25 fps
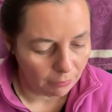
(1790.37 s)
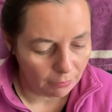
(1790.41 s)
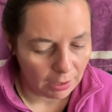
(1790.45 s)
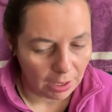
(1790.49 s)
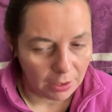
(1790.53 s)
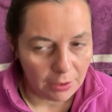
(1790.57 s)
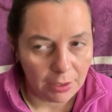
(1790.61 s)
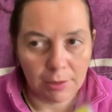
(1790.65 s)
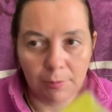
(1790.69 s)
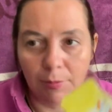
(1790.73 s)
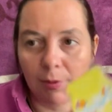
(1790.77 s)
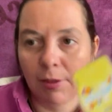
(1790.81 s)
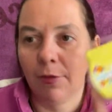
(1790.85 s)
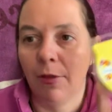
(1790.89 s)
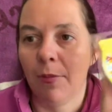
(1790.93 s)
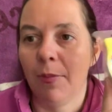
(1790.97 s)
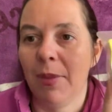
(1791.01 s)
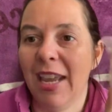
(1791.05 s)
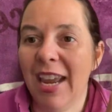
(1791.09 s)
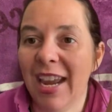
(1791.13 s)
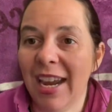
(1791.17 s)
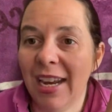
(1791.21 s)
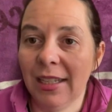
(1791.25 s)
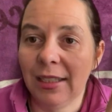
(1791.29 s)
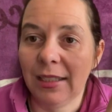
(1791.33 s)
This was from
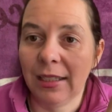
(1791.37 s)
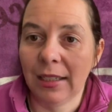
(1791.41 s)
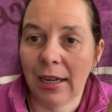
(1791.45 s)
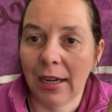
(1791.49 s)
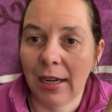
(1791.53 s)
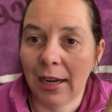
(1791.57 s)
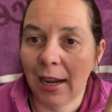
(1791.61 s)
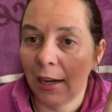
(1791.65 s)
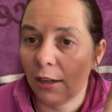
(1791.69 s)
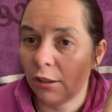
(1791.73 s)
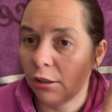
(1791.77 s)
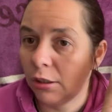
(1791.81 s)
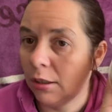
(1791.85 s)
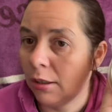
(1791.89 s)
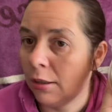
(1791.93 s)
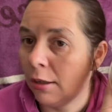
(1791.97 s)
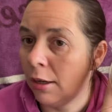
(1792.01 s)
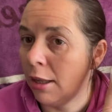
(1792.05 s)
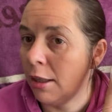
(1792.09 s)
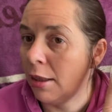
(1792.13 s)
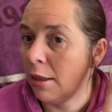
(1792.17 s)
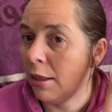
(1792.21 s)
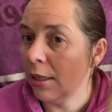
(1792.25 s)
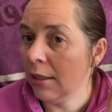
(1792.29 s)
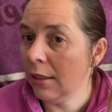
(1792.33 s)
the Easter collection.
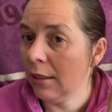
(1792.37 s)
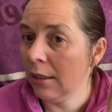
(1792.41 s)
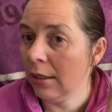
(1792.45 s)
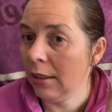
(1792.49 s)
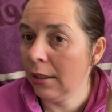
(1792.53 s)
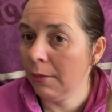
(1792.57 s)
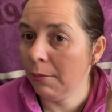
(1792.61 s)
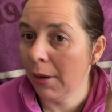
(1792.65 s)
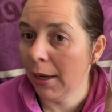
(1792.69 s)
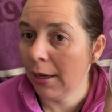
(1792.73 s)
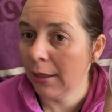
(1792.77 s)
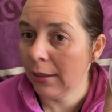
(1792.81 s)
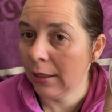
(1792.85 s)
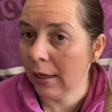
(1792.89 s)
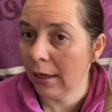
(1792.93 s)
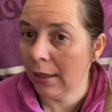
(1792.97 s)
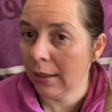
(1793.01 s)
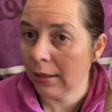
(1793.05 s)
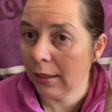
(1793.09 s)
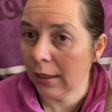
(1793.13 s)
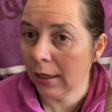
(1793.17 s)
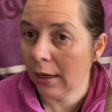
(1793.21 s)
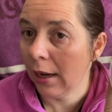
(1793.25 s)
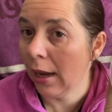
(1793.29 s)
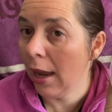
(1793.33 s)
This is in my
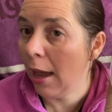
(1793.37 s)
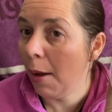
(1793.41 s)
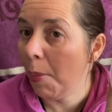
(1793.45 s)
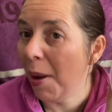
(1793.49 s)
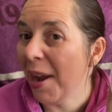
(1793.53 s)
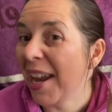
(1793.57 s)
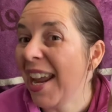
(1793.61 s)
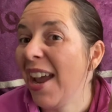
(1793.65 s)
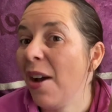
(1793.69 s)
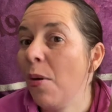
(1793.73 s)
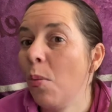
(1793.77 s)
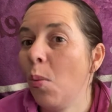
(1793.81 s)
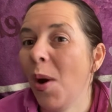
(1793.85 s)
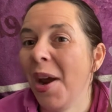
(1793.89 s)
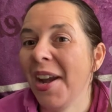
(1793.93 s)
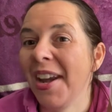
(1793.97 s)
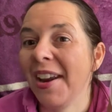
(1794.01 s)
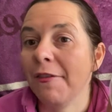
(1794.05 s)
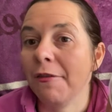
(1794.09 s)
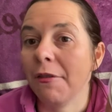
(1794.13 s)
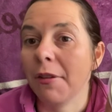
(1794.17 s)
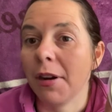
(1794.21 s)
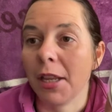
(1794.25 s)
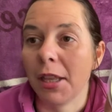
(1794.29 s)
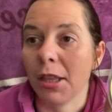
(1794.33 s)
Scentsy Club. I get one
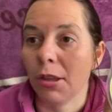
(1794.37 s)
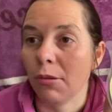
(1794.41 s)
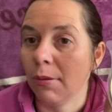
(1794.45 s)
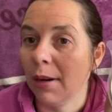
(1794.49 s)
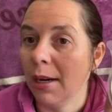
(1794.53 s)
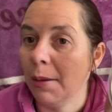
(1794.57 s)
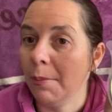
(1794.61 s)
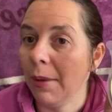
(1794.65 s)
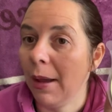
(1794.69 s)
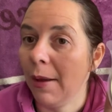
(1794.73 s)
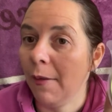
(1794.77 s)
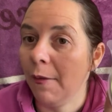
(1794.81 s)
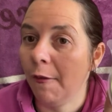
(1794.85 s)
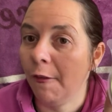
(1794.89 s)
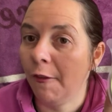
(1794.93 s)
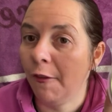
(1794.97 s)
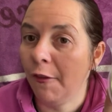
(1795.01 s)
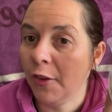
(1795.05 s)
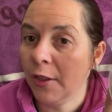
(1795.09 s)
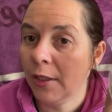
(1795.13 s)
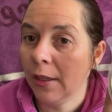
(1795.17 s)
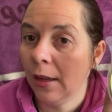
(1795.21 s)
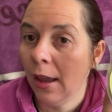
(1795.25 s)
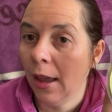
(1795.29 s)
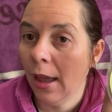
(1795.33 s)
every 3
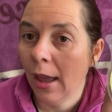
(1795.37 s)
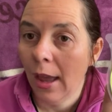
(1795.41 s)
months.